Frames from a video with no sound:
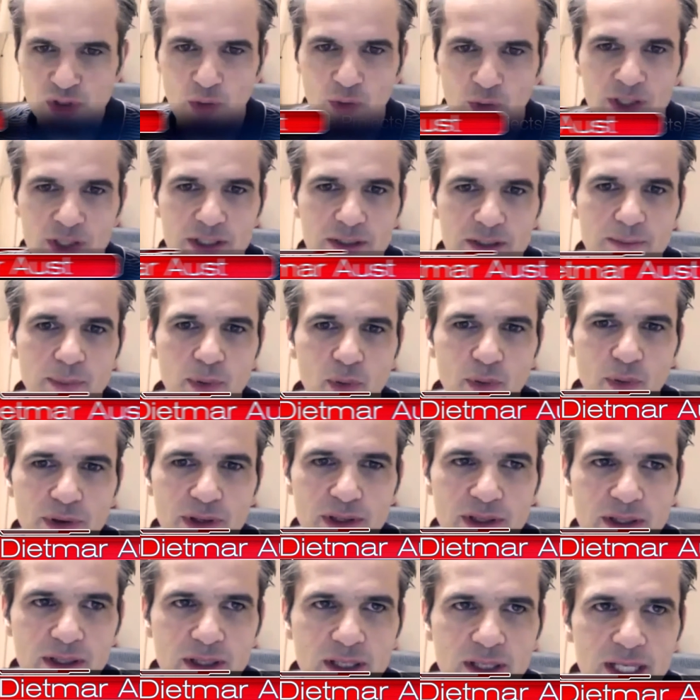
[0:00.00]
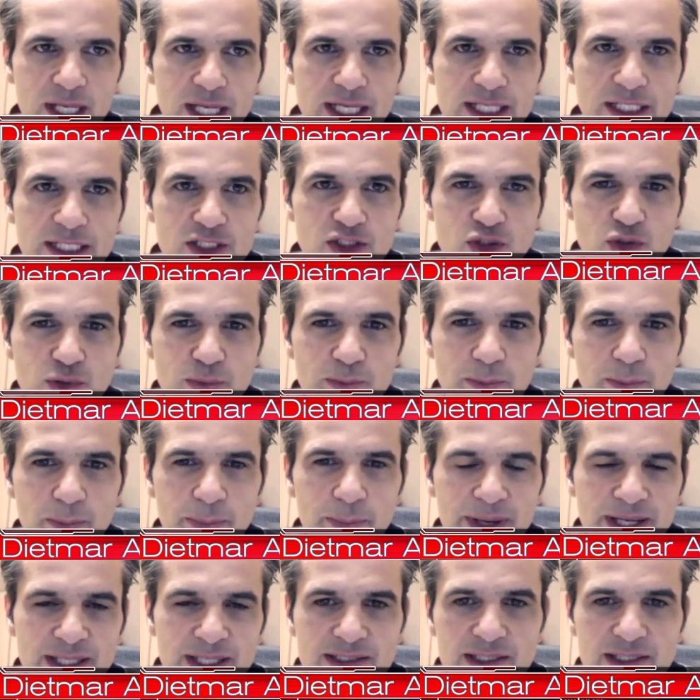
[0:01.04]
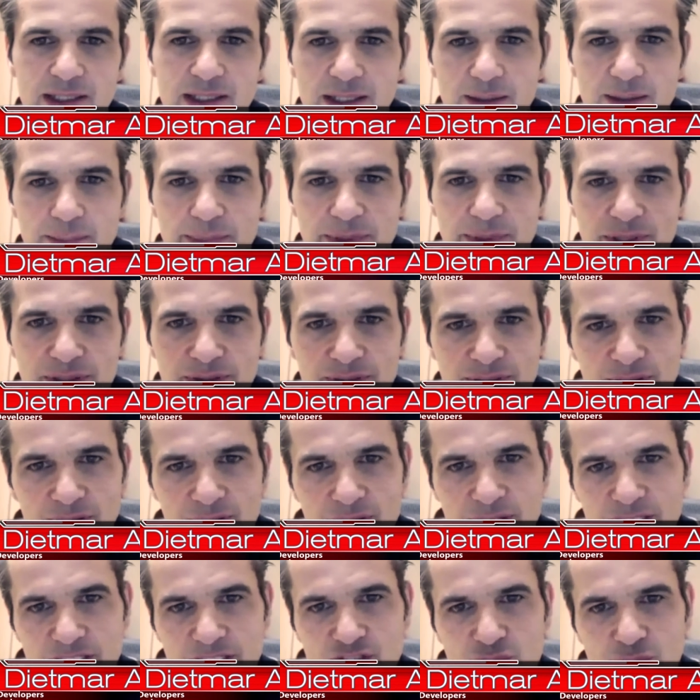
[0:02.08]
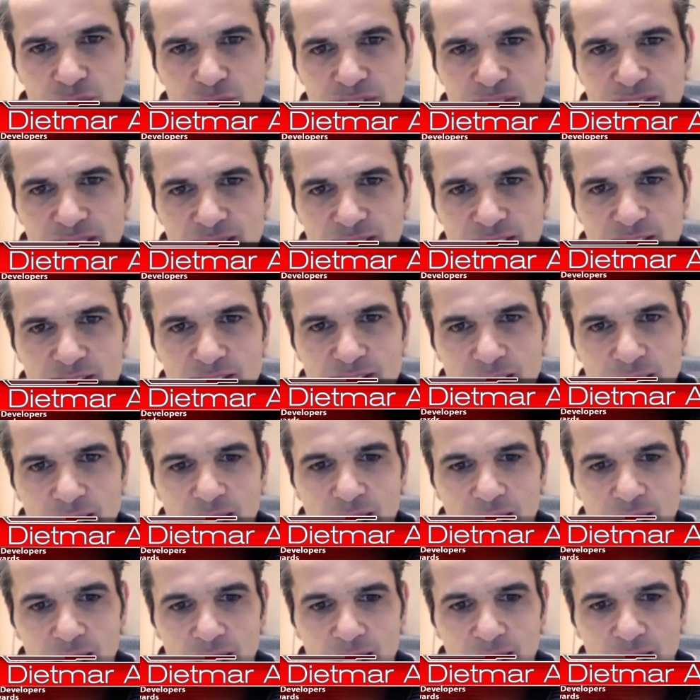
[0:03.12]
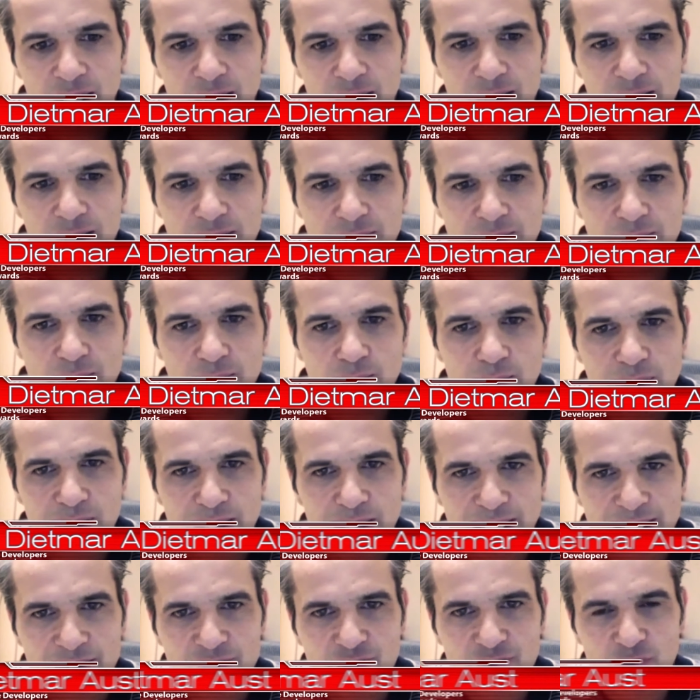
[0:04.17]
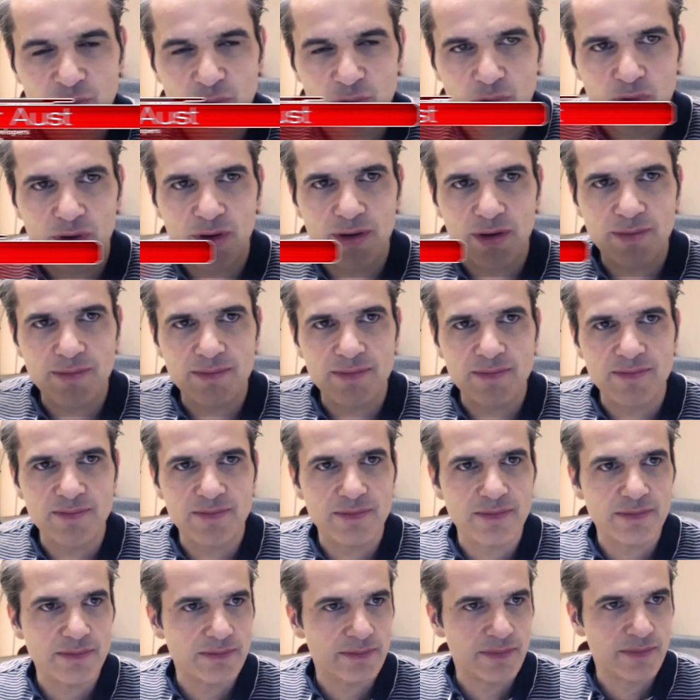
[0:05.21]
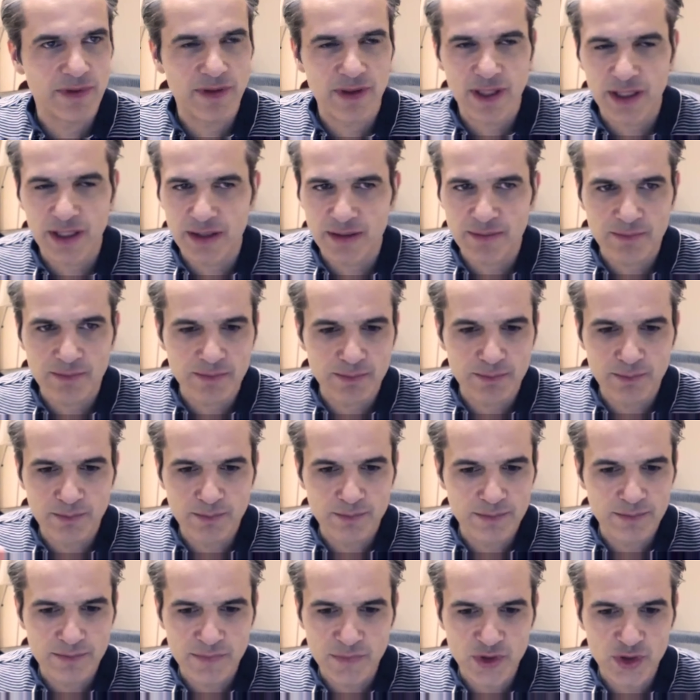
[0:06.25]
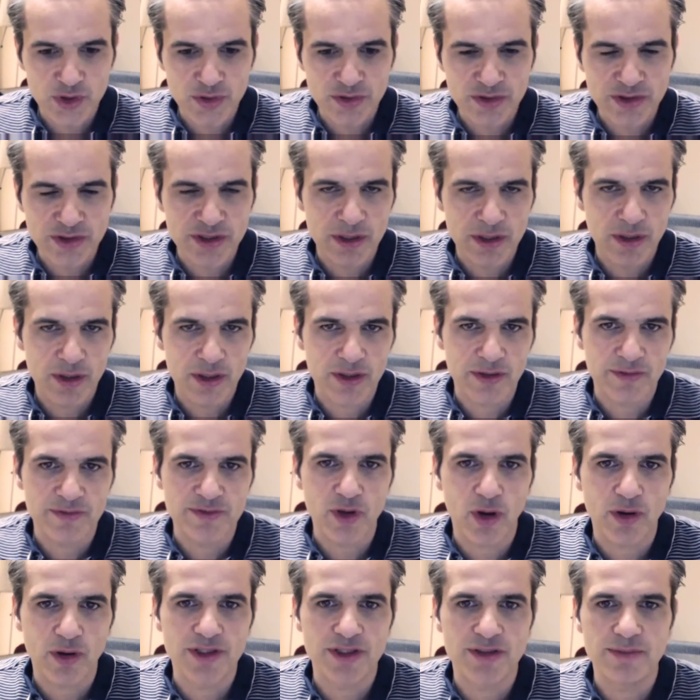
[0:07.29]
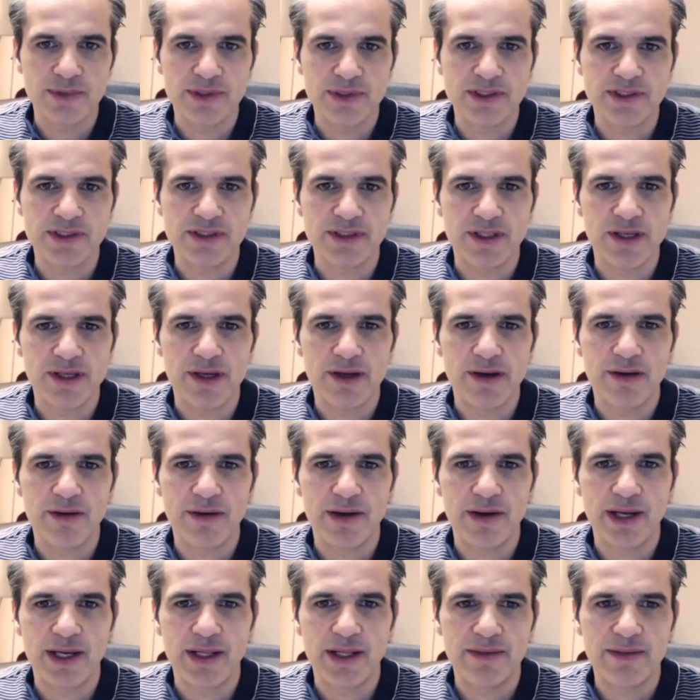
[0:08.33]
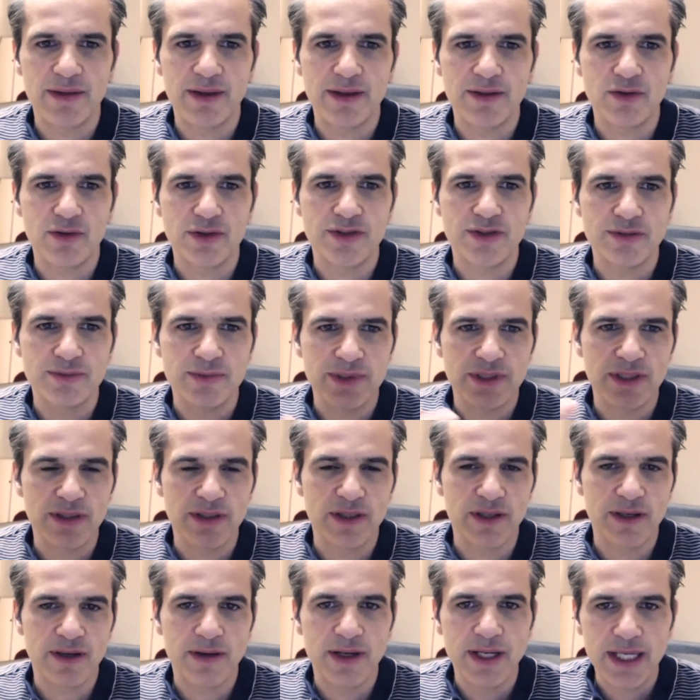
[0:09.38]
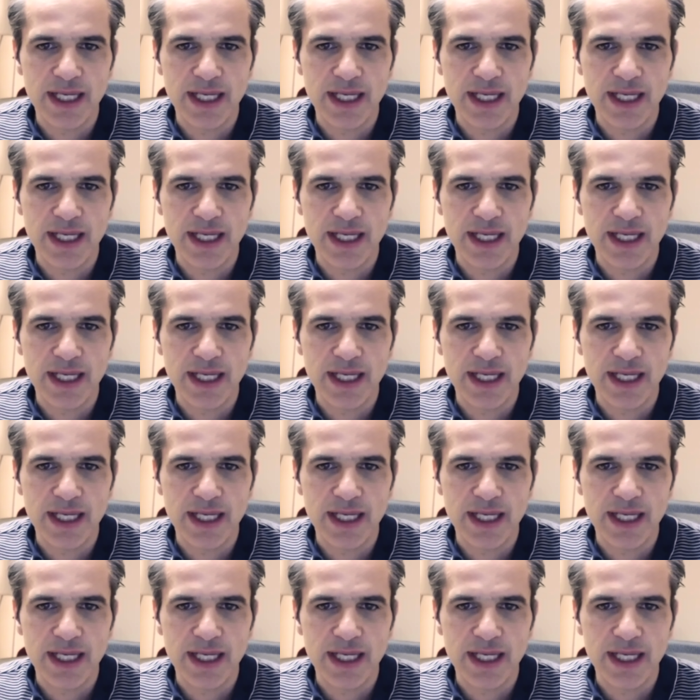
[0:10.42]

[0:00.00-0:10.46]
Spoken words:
Oracle Portal to basically build their intranet platform. They use a lot of documents there, and they document their